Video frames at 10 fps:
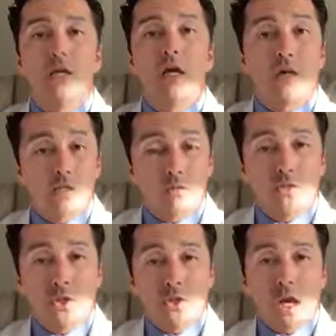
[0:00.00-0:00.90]
Consult
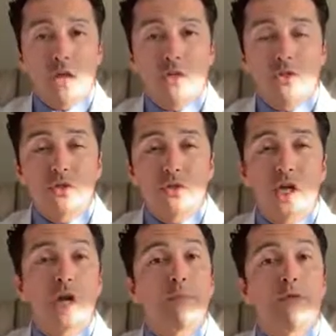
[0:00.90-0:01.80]
with your doctor to see
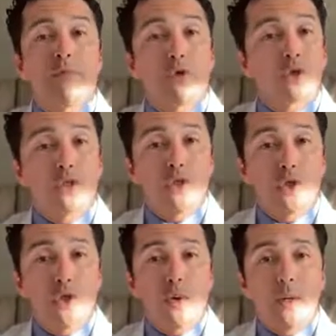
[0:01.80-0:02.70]
how much more insulin
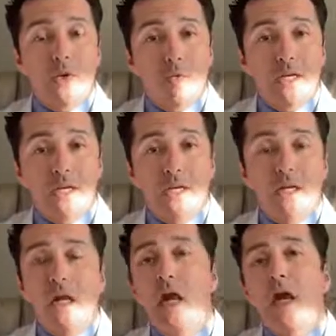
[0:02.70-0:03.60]
you may
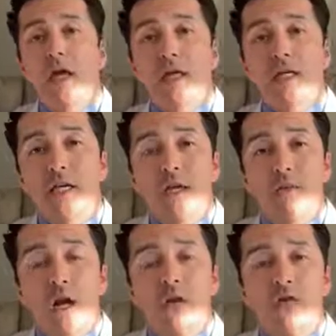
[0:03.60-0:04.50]
need. Again,
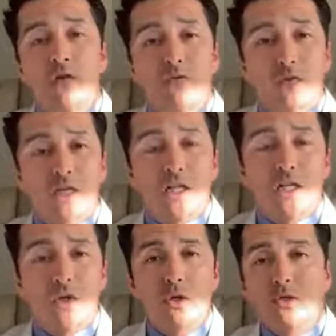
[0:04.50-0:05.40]
monitoring for
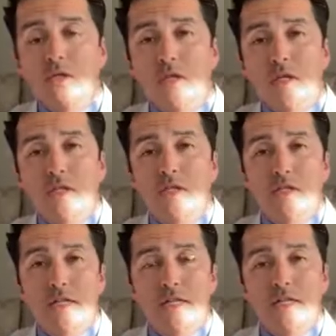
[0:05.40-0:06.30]
ketones
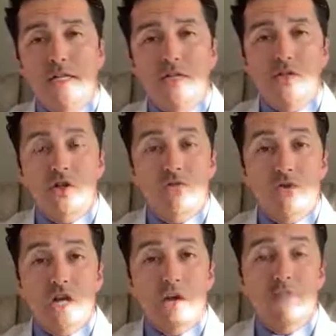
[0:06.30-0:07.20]
is necessary for
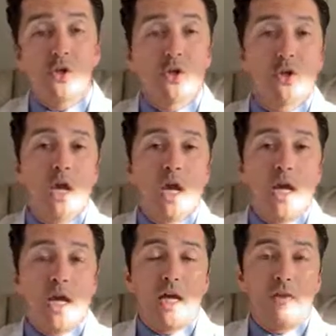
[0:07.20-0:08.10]
type 2.
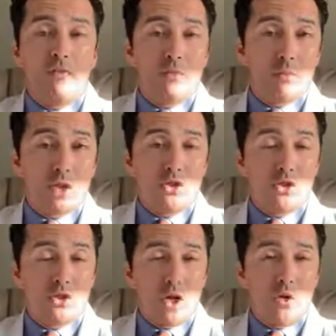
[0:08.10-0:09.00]
If the blood
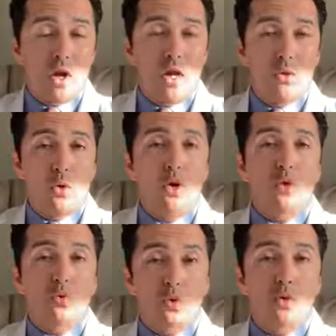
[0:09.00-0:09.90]
sugars are going
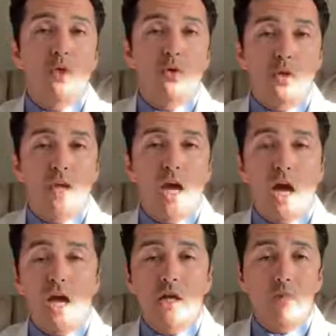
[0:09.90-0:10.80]
really
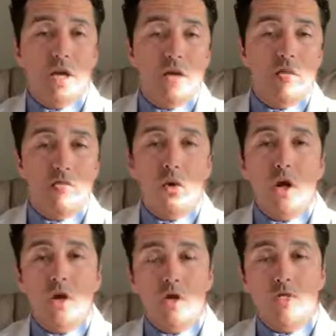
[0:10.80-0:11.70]
high, above
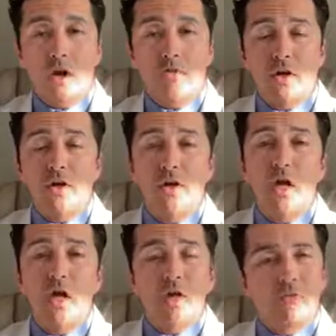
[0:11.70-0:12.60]
400, 500.
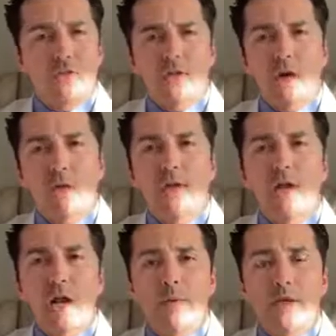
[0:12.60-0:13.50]
For type 1
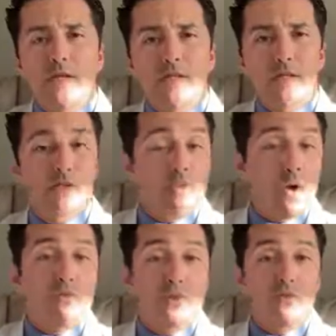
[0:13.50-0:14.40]
diabetics, that is
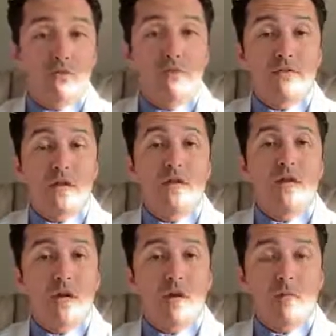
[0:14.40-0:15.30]
above 250
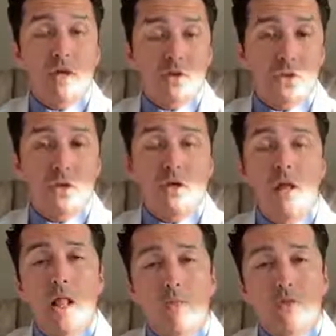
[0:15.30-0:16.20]
blood sugar.
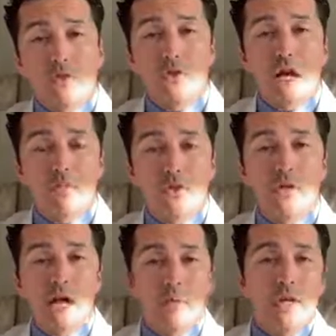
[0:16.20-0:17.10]
But for type 2
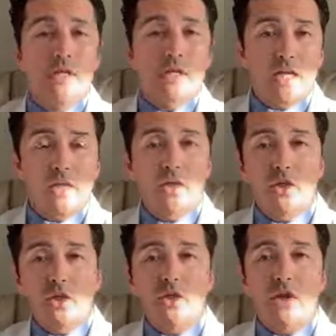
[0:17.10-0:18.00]
diabetics, I think you
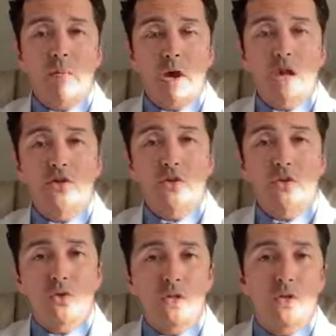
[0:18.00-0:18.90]
should start monitoring
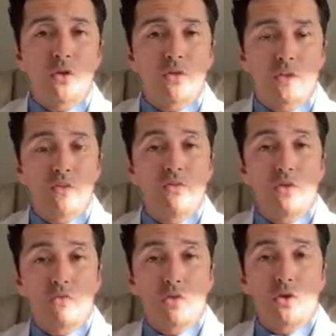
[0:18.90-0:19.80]
your ketones if it
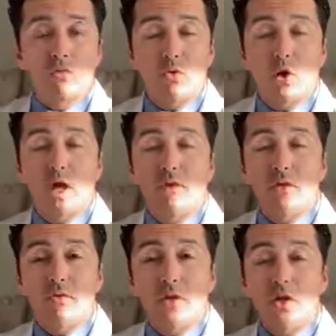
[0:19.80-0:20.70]
is more than 400,
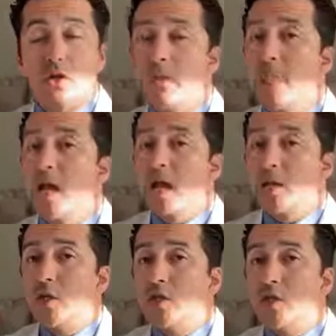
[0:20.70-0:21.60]
500. And
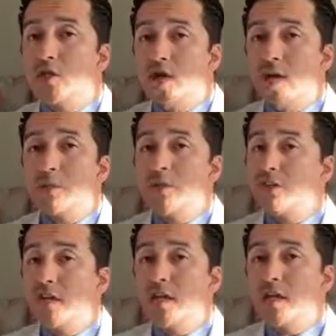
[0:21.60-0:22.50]
you should not be
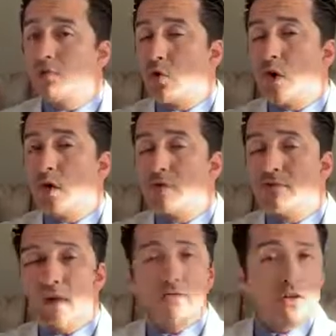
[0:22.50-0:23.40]
staying at 400,
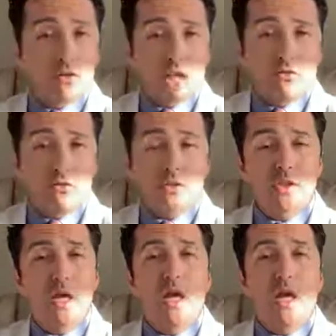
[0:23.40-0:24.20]
500 levels.